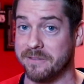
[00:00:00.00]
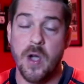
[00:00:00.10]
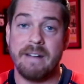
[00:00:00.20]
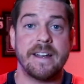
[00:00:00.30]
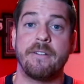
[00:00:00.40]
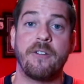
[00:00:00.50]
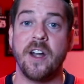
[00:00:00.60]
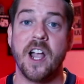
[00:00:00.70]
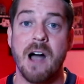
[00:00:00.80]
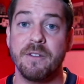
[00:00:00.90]
You have to have a
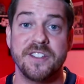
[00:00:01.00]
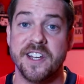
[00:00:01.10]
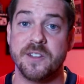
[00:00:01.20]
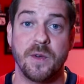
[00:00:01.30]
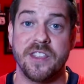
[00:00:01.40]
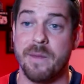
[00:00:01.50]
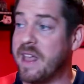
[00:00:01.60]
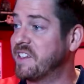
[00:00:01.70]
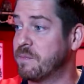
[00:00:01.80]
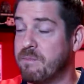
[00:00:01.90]
frank conversation with them.
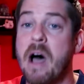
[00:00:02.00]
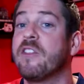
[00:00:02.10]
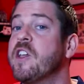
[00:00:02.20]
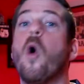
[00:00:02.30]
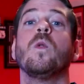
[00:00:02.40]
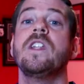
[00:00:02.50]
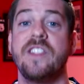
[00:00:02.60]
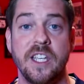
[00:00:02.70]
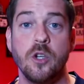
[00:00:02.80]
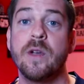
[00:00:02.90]
That's about the only
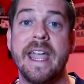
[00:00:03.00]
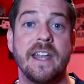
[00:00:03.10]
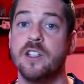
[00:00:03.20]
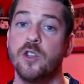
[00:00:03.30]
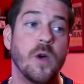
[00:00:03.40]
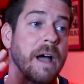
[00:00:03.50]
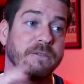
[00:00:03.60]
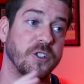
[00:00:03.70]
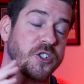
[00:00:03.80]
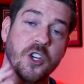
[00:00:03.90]
thing you can do. You have
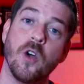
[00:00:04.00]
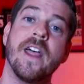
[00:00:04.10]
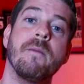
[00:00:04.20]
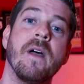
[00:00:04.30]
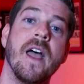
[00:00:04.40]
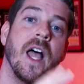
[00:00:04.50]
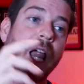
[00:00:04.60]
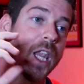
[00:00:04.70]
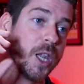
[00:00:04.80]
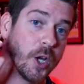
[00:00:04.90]
to show them,
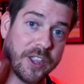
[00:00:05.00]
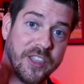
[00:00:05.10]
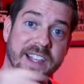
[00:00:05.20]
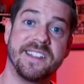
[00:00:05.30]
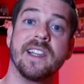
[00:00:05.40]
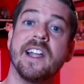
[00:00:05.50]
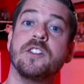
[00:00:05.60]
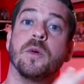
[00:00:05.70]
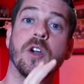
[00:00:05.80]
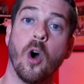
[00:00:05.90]
look, this led
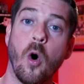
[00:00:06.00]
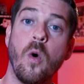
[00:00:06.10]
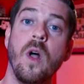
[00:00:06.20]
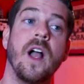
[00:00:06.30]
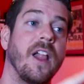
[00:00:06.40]
to a goal.